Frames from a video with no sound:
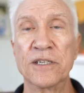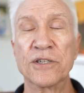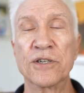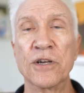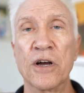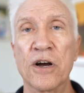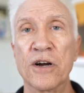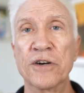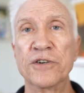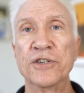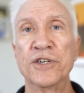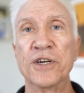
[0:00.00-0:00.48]

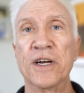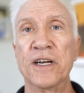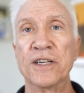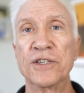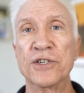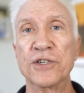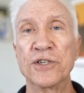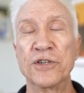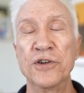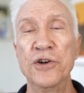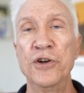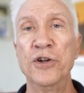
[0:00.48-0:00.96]
are
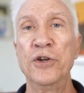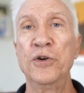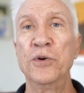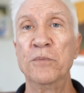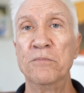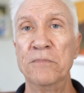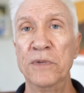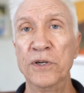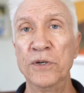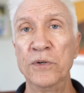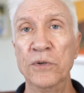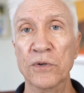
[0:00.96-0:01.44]
just new
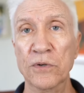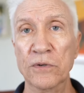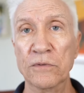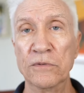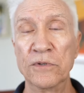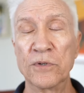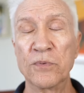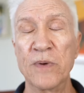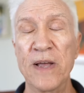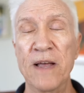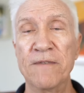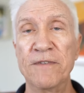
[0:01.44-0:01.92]

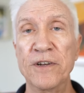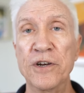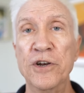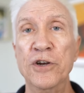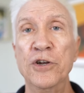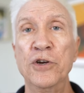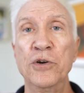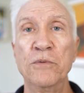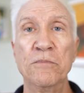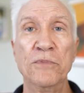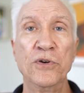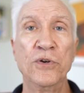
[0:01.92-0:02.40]
moons. We have a
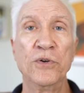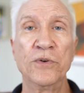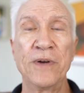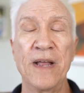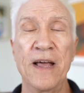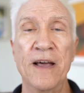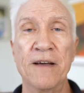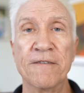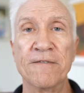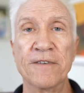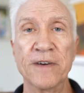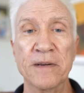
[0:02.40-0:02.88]
new moon
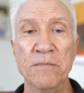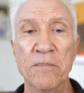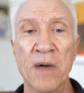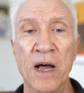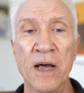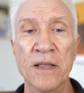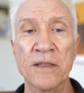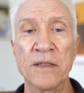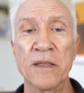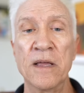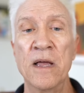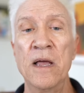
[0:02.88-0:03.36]
every
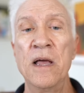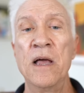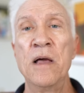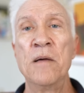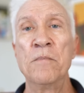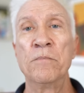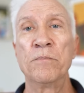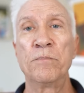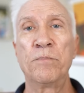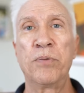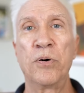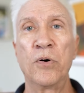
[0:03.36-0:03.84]
month,